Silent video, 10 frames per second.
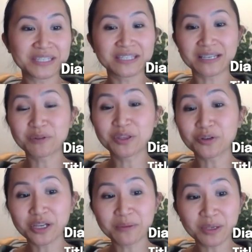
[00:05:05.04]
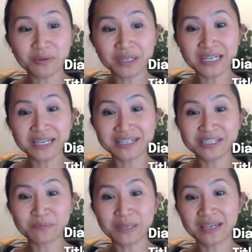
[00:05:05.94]
this, with your community,
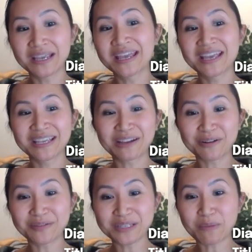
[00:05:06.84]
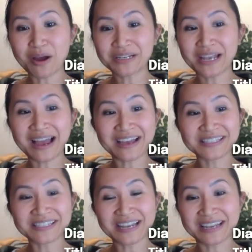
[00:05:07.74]
to be here on this
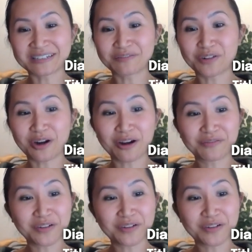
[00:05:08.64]
podcast and for our